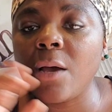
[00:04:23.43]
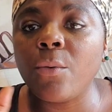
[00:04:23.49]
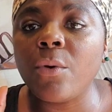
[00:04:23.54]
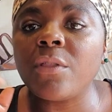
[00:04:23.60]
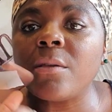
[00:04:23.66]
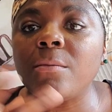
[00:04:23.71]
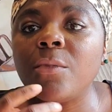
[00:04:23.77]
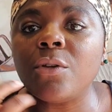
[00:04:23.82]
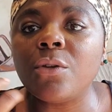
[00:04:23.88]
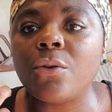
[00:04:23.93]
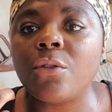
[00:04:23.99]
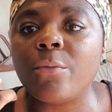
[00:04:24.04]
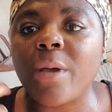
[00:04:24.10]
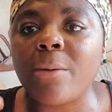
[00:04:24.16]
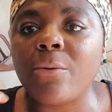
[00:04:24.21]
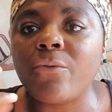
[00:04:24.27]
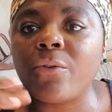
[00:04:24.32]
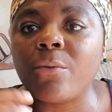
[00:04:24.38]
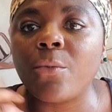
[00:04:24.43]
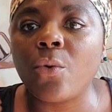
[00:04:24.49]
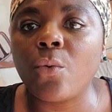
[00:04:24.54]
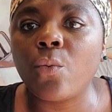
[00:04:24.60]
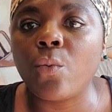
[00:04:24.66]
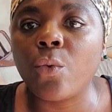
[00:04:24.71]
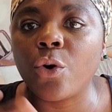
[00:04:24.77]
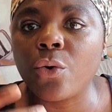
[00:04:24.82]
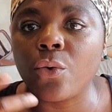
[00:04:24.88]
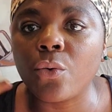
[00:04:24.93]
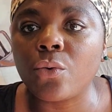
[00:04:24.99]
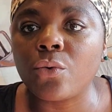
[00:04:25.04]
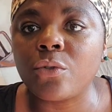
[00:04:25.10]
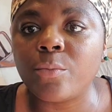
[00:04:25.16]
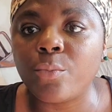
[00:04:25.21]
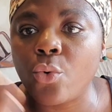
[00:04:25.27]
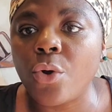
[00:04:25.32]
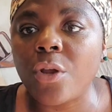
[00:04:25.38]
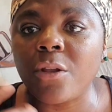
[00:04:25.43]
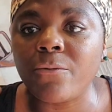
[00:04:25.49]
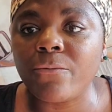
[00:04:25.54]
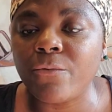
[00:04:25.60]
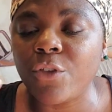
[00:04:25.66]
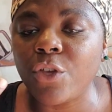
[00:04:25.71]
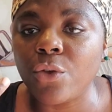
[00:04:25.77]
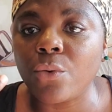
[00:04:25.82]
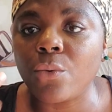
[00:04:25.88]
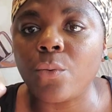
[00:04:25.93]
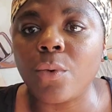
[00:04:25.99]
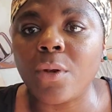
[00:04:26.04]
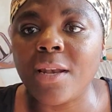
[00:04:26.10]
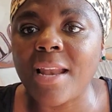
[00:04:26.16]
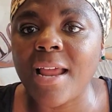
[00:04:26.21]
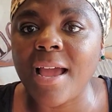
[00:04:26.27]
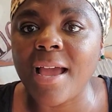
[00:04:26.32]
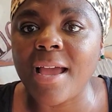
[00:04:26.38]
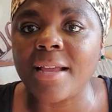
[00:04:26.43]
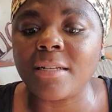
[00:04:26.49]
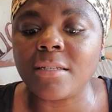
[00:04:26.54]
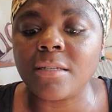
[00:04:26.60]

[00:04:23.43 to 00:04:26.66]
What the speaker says: them to know the Bible from a world point of view, I